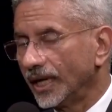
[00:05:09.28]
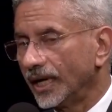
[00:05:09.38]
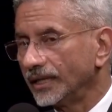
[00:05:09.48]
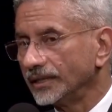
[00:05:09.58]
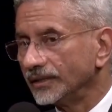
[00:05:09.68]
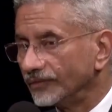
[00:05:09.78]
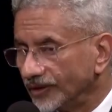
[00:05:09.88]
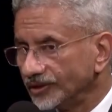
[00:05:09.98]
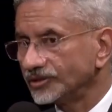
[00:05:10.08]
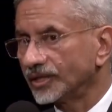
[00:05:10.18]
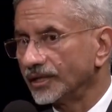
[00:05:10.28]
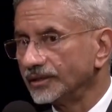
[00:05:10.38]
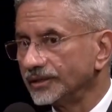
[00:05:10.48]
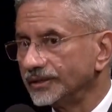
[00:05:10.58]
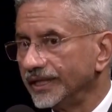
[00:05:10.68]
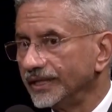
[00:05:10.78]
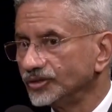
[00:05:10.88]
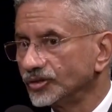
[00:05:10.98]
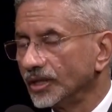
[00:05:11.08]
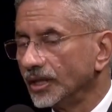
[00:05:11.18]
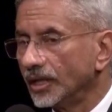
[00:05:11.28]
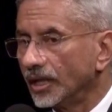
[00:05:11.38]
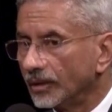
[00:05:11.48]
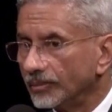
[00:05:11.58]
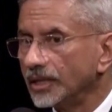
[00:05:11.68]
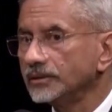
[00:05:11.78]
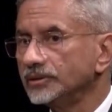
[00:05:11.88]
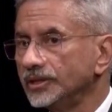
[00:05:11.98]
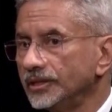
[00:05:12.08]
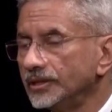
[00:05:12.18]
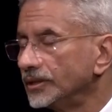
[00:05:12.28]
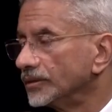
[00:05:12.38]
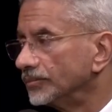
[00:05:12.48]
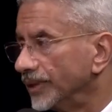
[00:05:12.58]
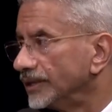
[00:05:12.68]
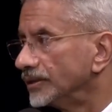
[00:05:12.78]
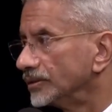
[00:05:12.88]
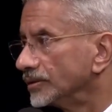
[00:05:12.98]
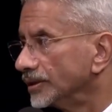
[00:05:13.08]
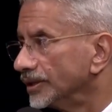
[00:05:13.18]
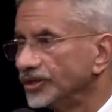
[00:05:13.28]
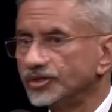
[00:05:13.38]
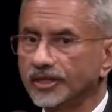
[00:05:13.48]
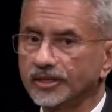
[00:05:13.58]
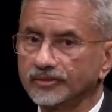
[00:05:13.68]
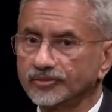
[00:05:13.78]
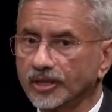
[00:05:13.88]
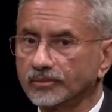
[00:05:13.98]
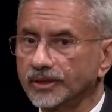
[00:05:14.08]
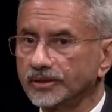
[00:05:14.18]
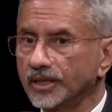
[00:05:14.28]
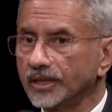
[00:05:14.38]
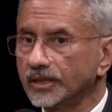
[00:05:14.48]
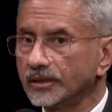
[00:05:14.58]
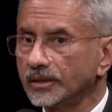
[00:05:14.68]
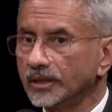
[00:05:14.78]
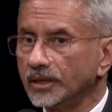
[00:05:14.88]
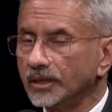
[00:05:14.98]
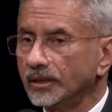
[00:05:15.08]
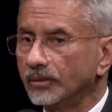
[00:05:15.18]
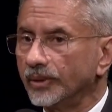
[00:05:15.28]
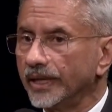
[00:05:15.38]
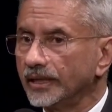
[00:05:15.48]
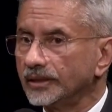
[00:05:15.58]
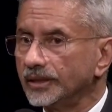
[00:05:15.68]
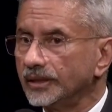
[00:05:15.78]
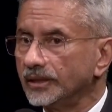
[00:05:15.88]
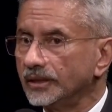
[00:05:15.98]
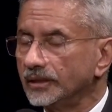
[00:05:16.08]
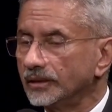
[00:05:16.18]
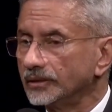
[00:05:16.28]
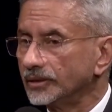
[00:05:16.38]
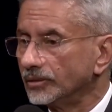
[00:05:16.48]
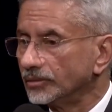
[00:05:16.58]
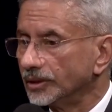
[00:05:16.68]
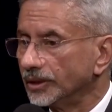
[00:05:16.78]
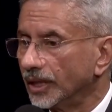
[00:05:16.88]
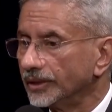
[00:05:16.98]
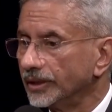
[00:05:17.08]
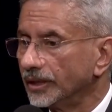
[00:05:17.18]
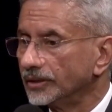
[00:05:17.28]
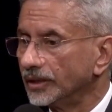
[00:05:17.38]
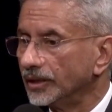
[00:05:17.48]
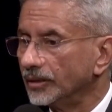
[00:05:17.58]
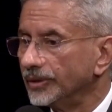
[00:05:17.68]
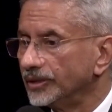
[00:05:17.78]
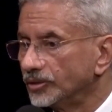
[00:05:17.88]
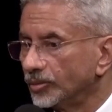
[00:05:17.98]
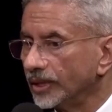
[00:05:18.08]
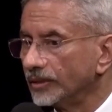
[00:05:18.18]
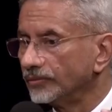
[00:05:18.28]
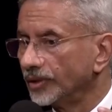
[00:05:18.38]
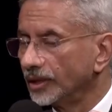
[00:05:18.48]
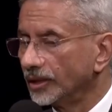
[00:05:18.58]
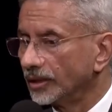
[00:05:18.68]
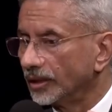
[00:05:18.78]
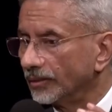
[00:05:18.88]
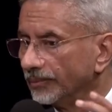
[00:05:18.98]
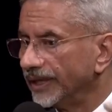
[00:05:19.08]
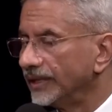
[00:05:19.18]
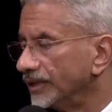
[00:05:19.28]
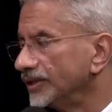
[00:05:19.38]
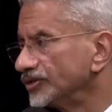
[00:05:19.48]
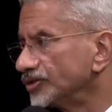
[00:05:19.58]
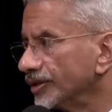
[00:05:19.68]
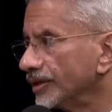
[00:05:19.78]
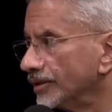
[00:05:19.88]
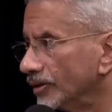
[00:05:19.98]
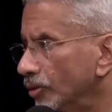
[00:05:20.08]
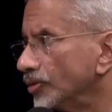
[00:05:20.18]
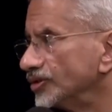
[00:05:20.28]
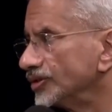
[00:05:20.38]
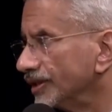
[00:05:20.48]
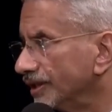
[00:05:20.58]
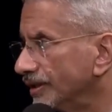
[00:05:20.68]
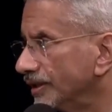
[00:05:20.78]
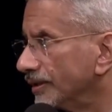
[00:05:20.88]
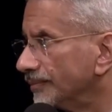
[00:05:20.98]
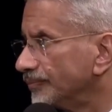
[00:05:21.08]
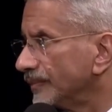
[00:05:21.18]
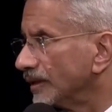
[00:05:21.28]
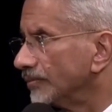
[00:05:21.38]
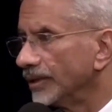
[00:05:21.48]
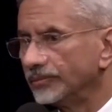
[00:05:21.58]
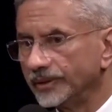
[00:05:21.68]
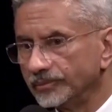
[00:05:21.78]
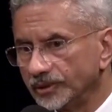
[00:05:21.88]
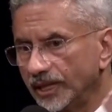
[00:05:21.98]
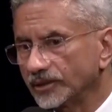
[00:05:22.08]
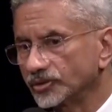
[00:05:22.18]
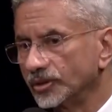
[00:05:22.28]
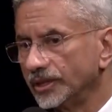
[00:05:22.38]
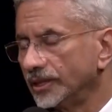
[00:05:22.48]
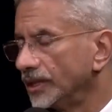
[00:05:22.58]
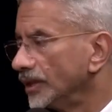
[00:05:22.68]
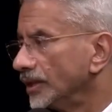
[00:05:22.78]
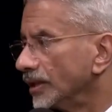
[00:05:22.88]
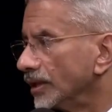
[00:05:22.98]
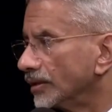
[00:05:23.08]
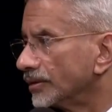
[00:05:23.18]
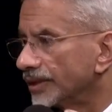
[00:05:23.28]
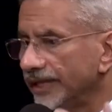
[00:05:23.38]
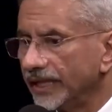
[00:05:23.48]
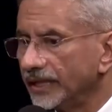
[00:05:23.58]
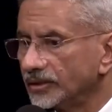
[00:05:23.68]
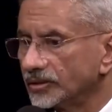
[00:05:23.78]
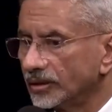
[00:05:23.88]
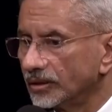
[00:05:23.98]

And in the first 100 days, among the big initiatives that were taken were the idea that there'll be 12 big industrial nodes in India, where we would actually create